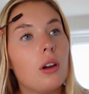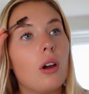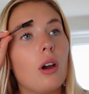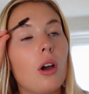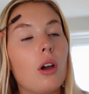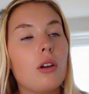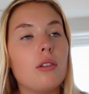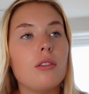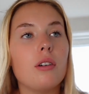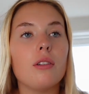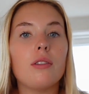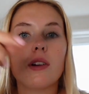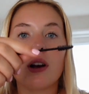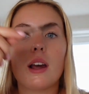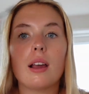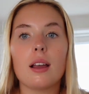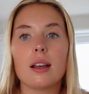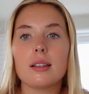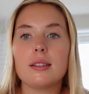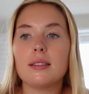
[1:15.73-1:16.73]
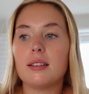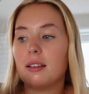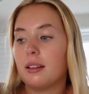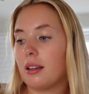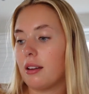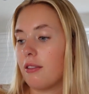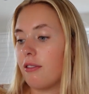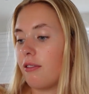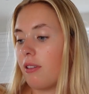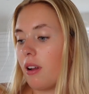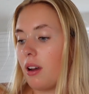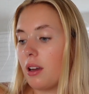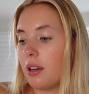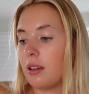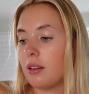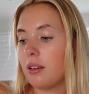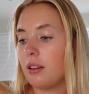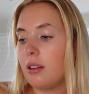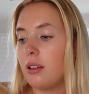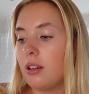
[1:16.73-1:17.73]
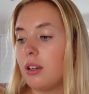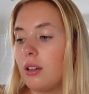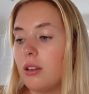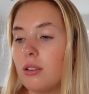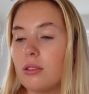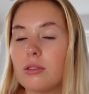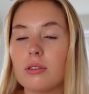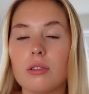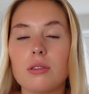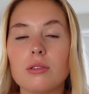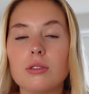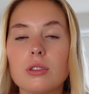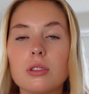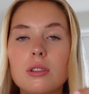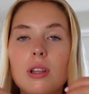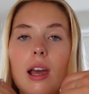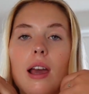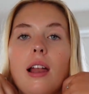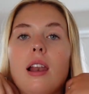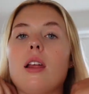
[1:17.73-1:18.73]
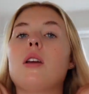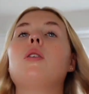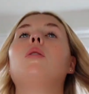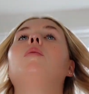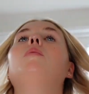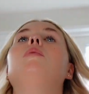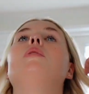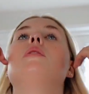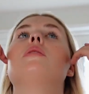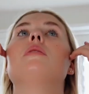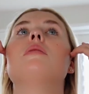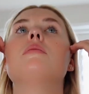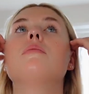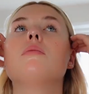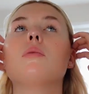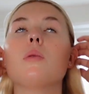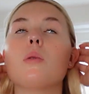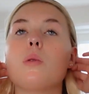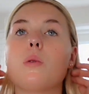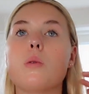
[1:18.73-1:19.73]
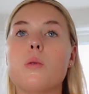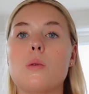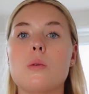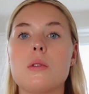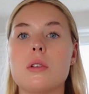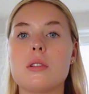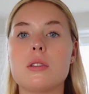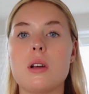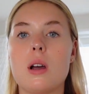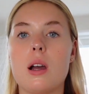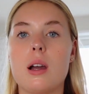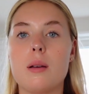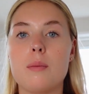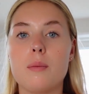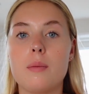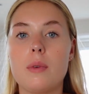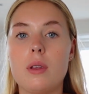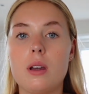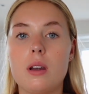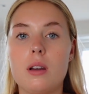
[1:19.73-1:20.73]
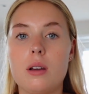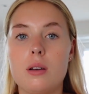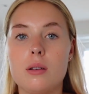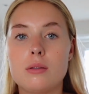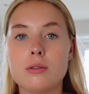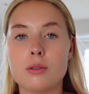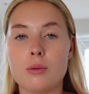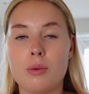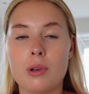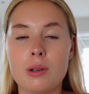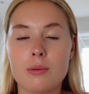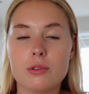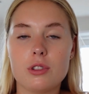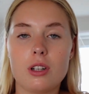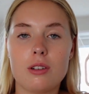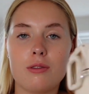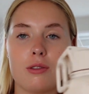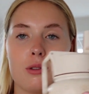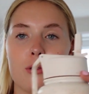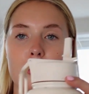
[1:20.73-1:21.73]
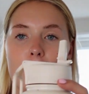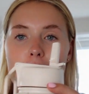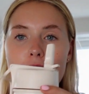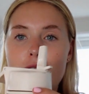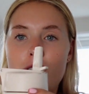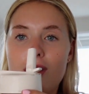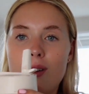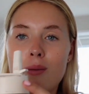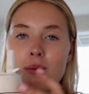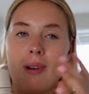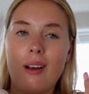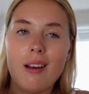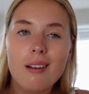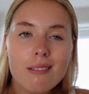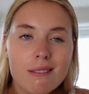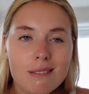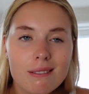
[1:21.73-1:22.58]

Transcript: over for like a scenic flight. So it's just helicopters all the time. So when I'm trying to record a video, I'm like,